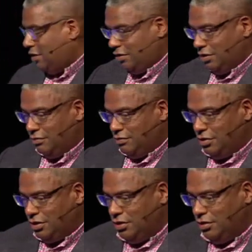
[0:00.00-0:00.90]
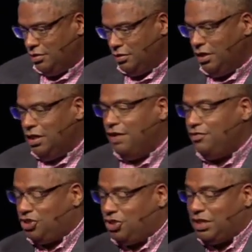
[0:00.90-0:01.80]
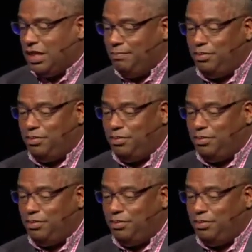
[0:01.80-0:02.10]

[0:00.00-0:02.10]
is that working? If you just look at that